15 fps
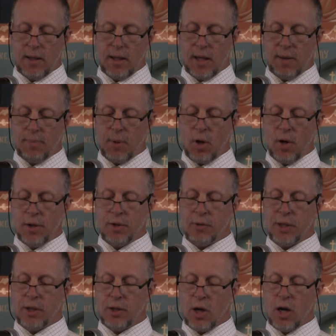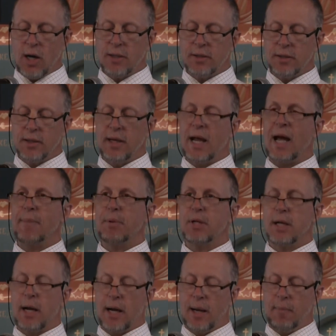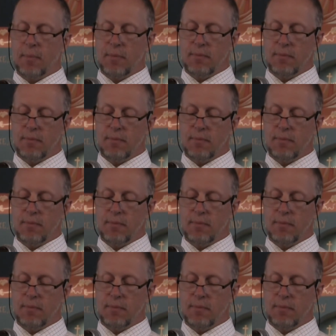And pondering God's nap time